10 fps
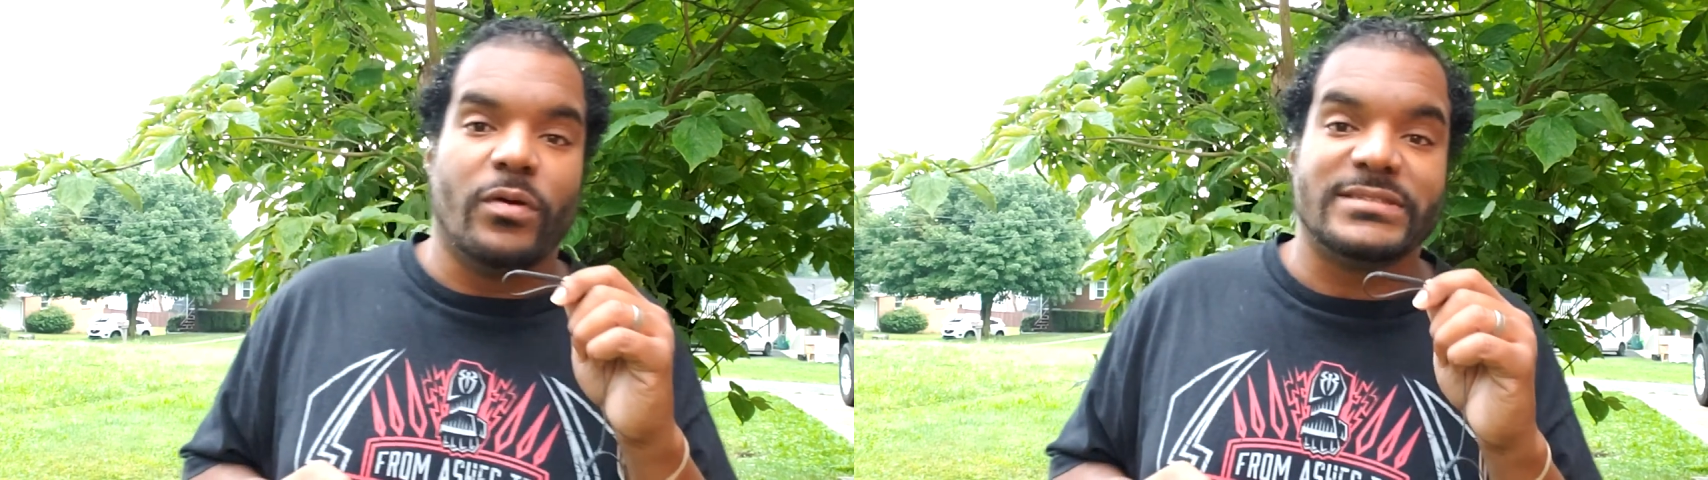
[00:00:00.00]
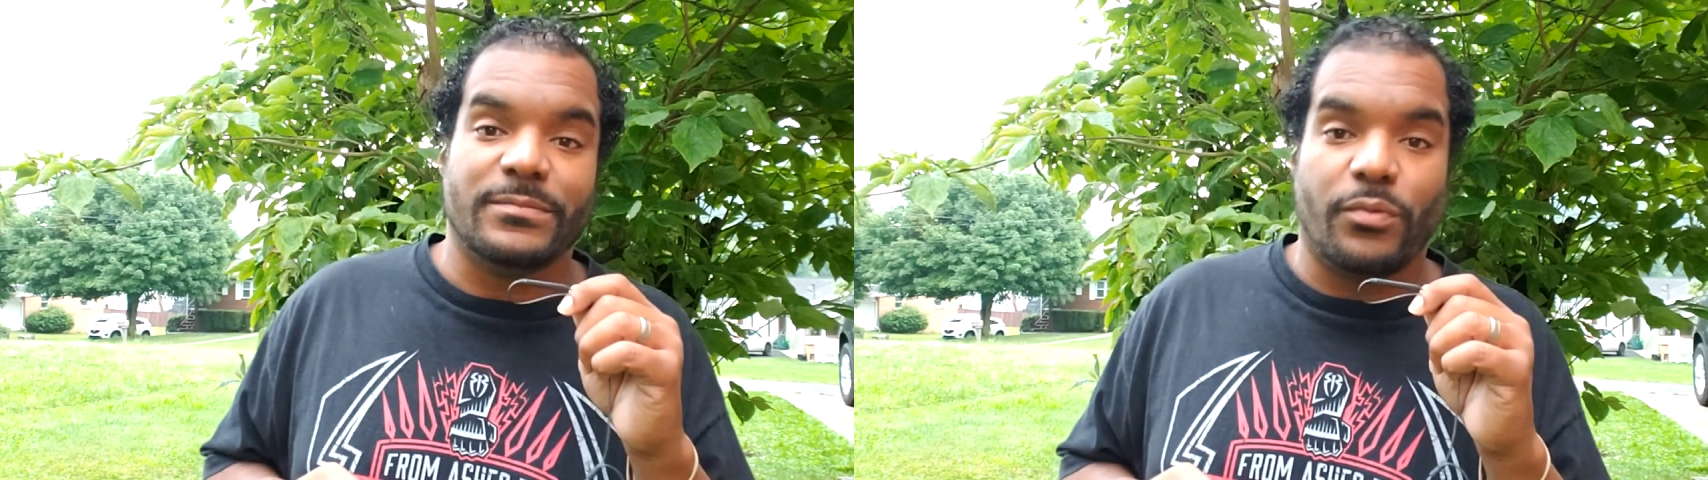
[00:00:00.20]

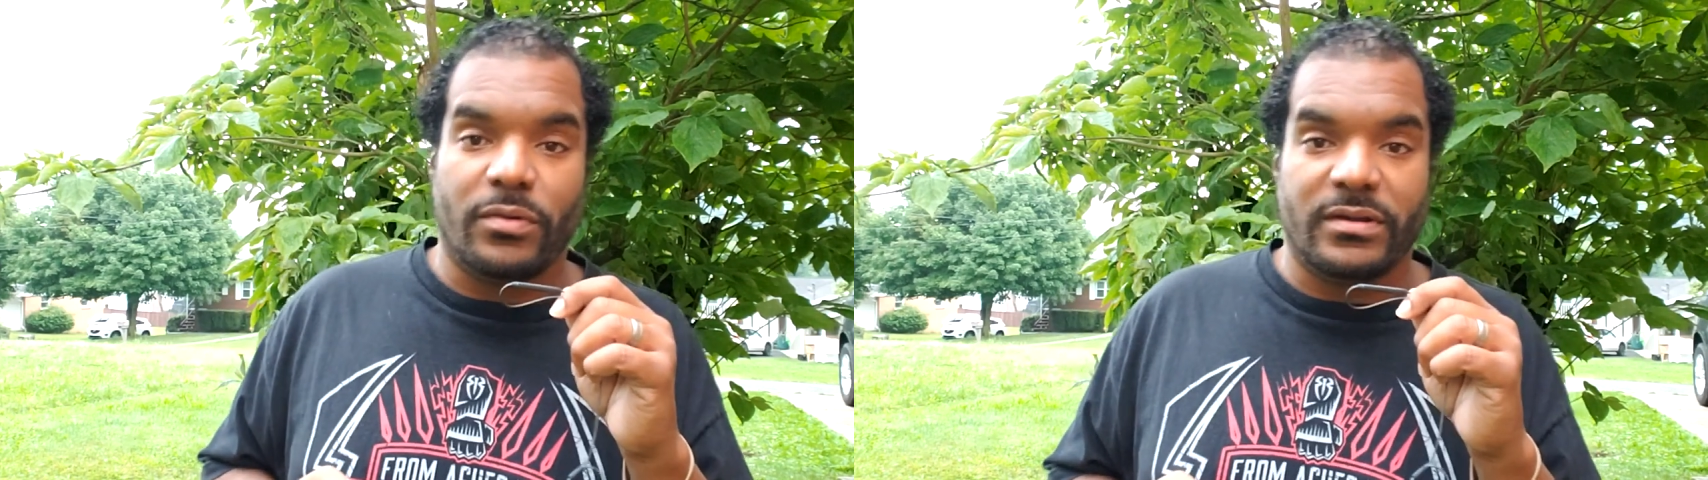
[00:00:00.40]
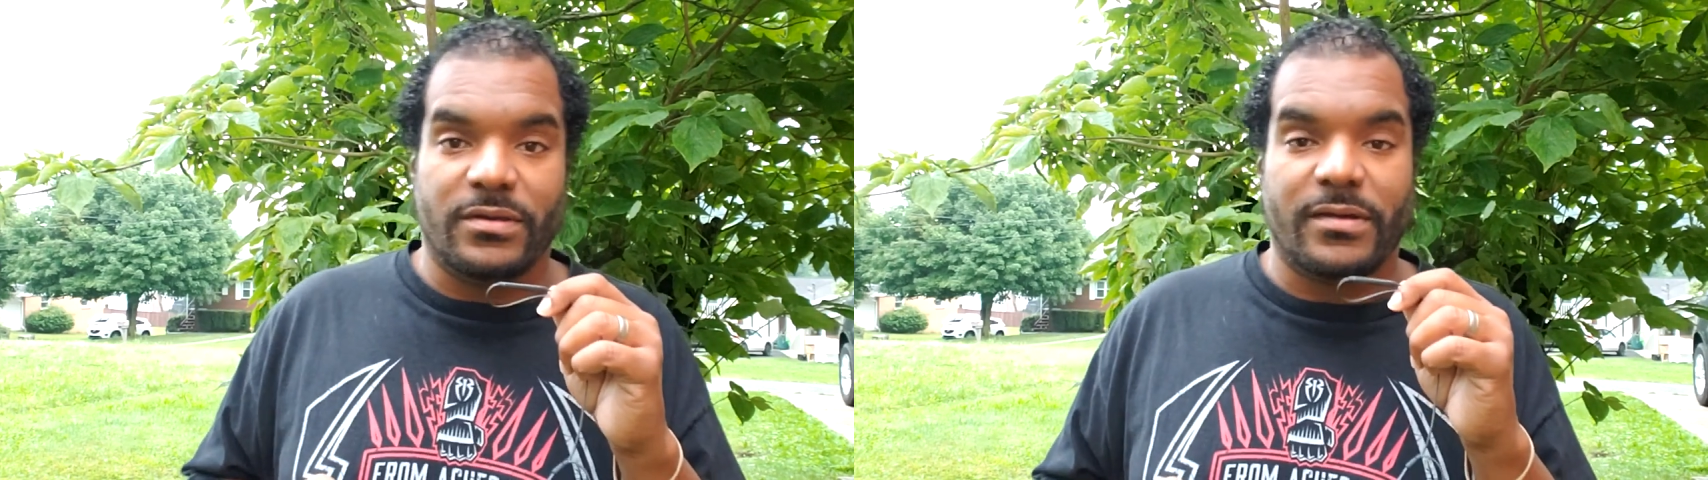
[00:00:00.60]
What's
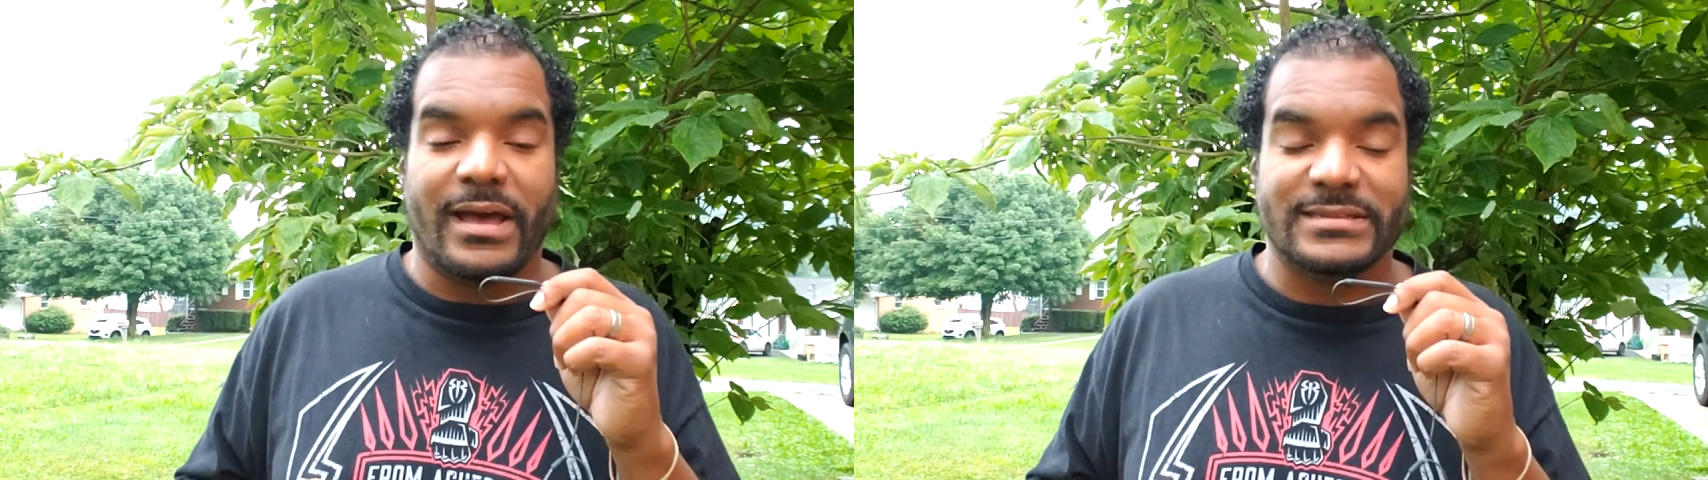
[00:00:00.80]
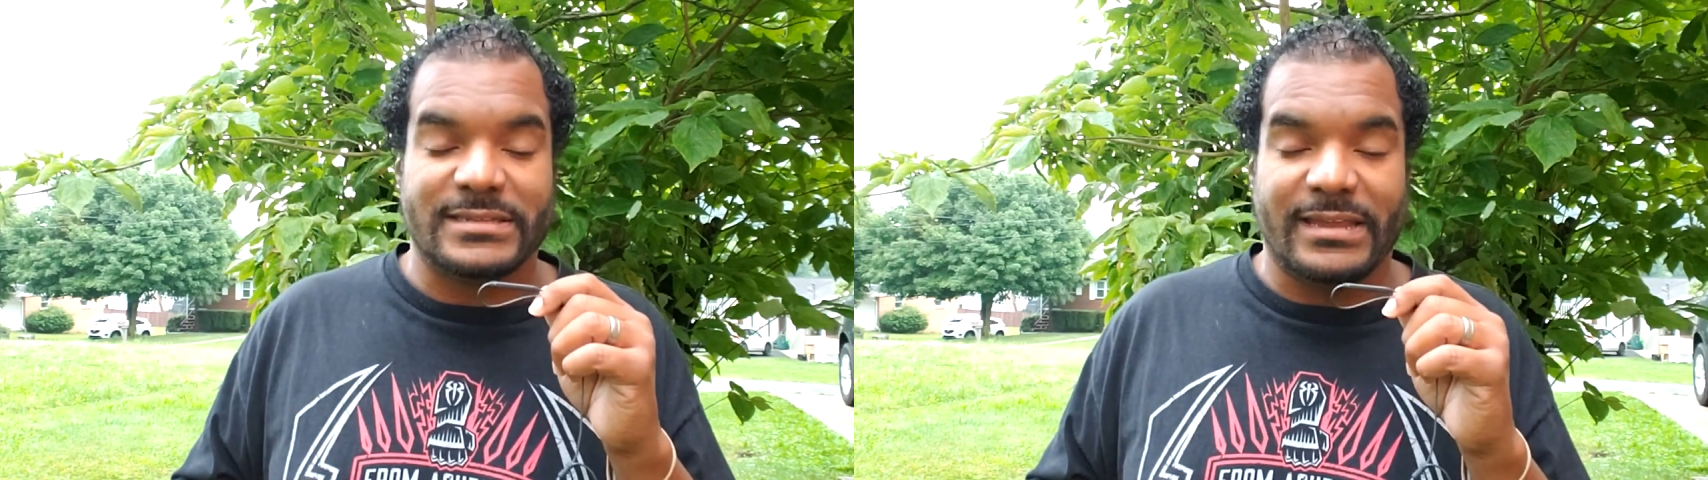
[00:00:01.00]
important to you
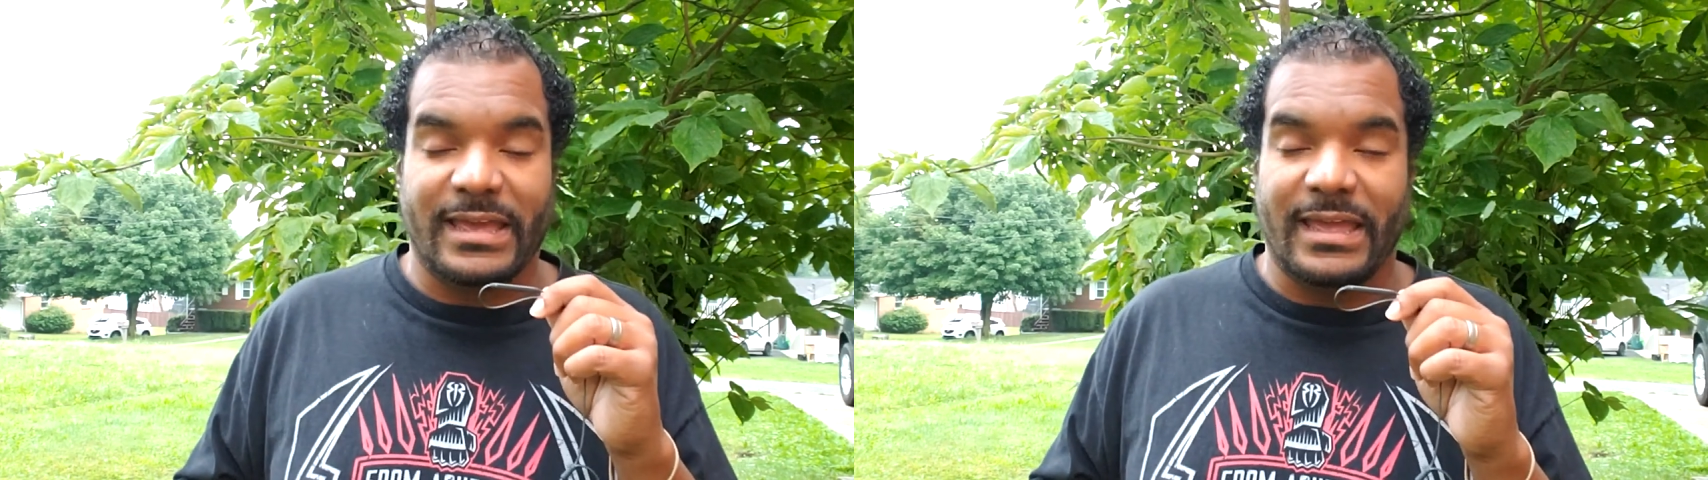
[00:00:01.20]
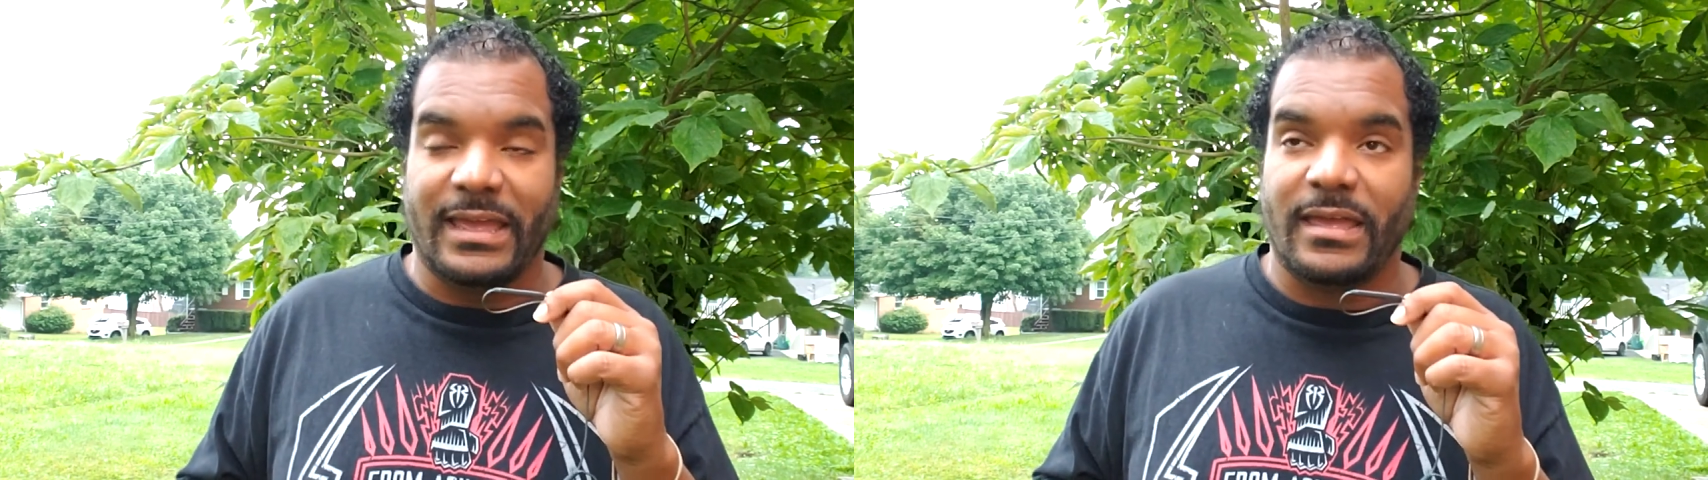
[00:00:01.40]
guys
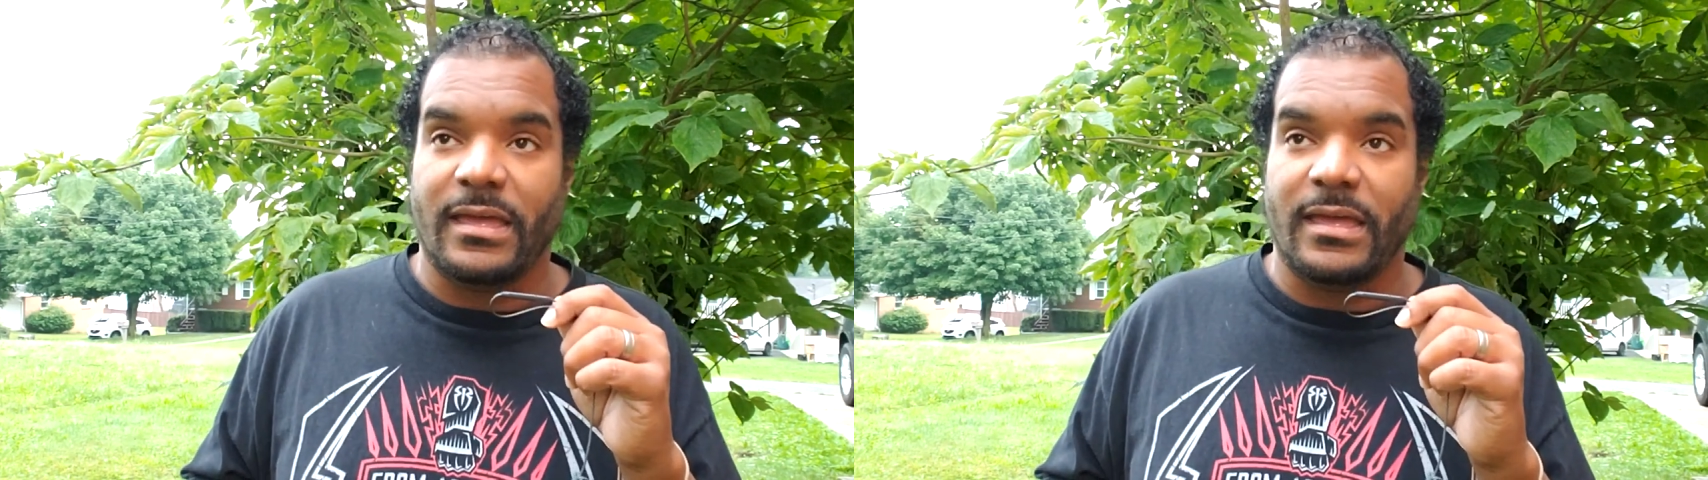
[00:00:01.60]
today?